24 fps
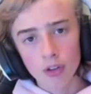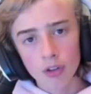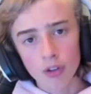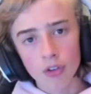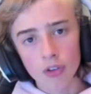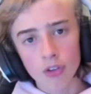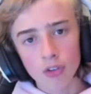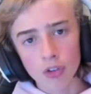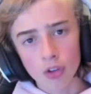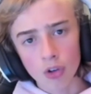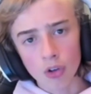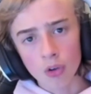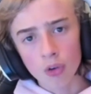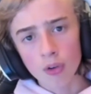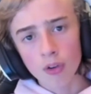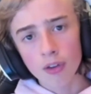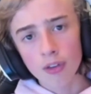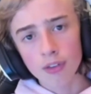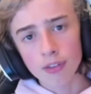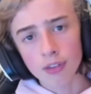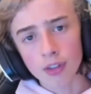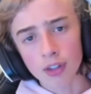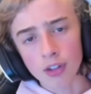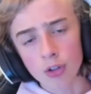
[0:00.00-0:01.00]
So,
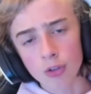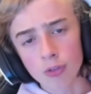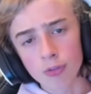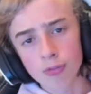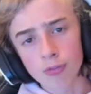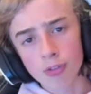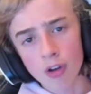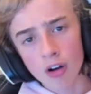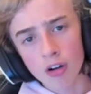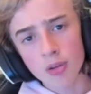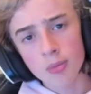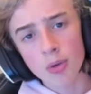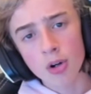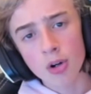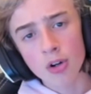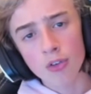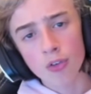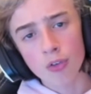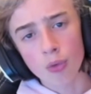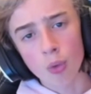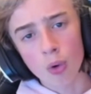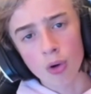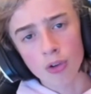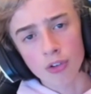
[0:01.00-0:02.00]
thank you very much
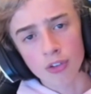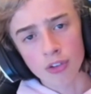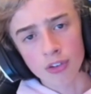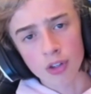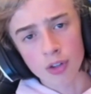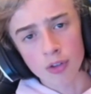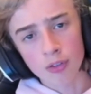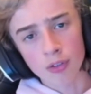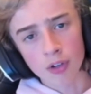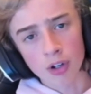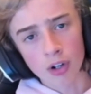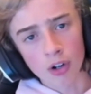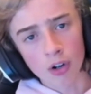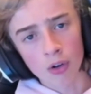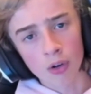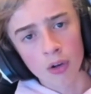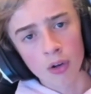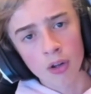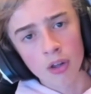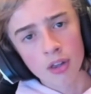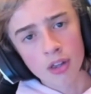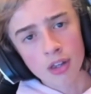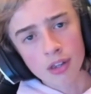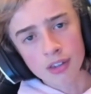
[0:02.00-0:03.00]
for watching this video.
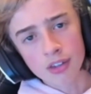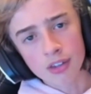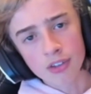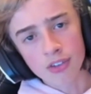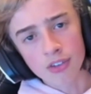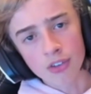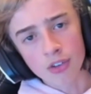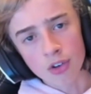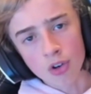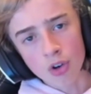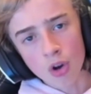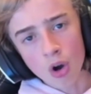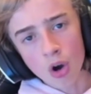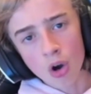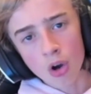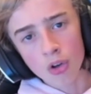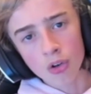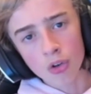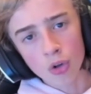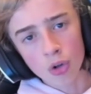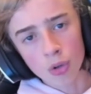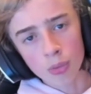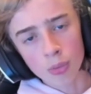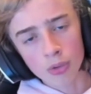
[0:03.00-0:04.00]
This is not a
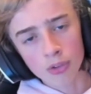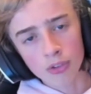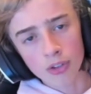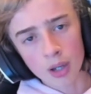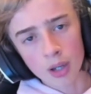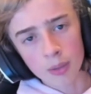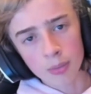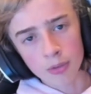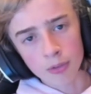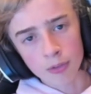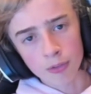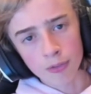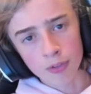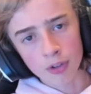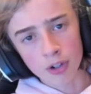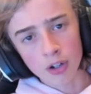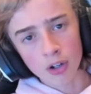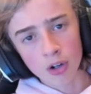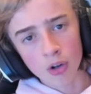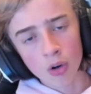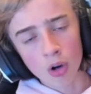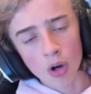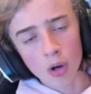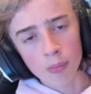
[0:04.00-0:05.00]
normal type of
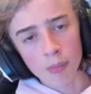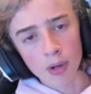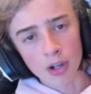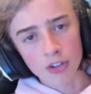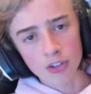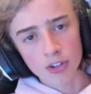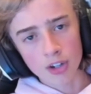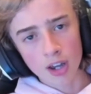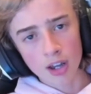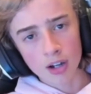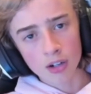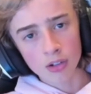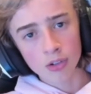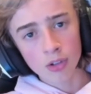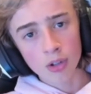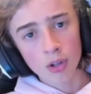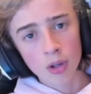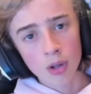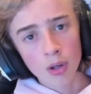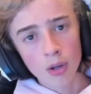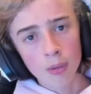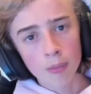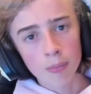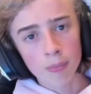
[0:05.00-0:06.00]
video on my channel,
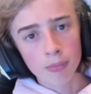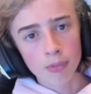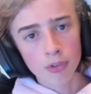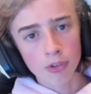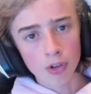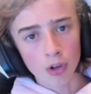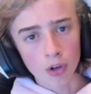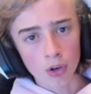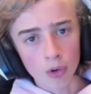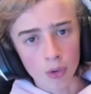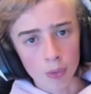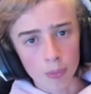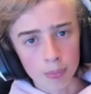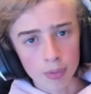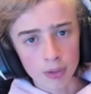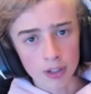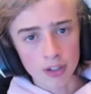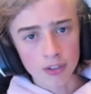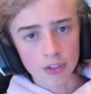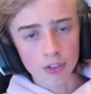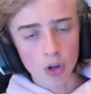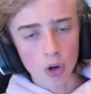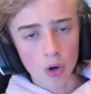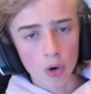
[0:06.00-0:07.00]
so please
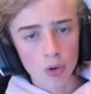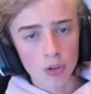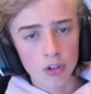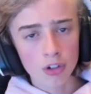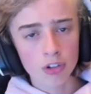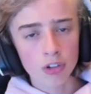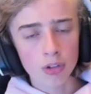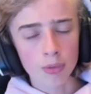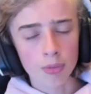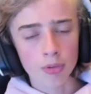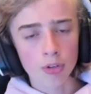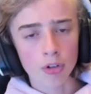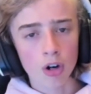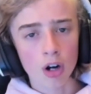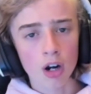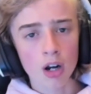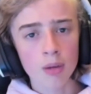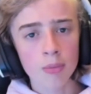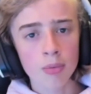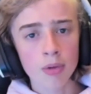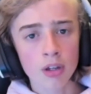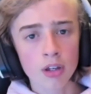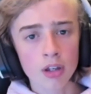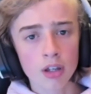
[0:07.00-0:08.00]
only subscribe
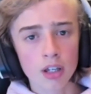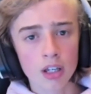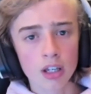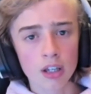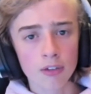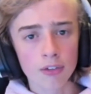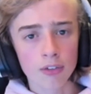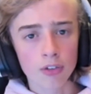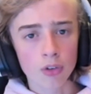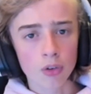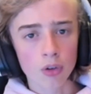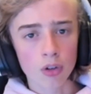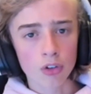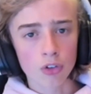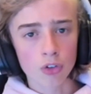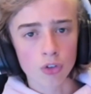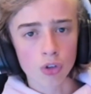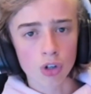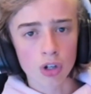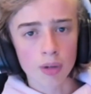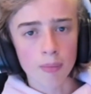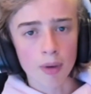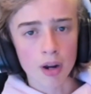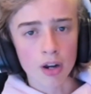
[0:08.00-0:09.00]
if you enjoy
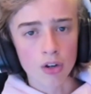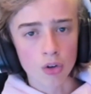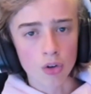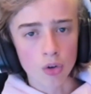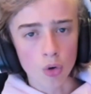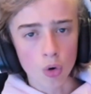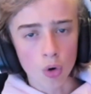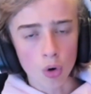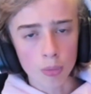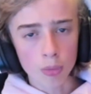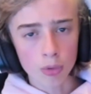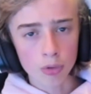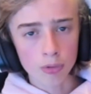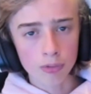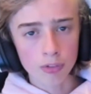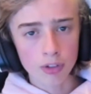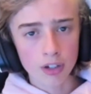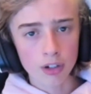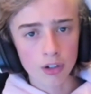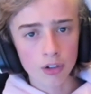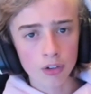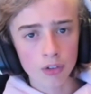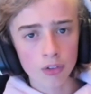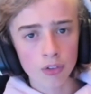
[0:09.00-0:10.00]
my normal
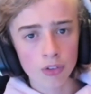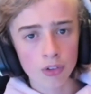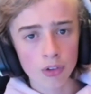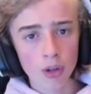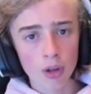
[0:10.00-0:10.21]
videos.